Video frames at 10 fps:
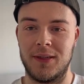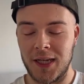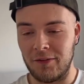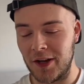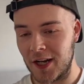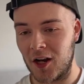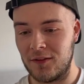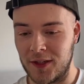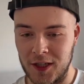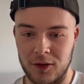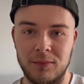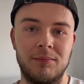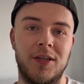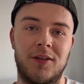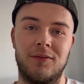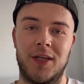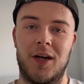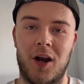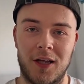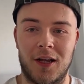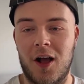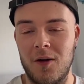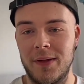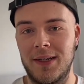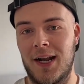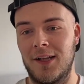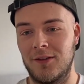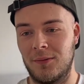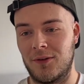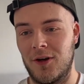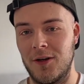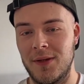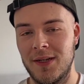If you did like the video, please don't forget to like, comment and subscribe.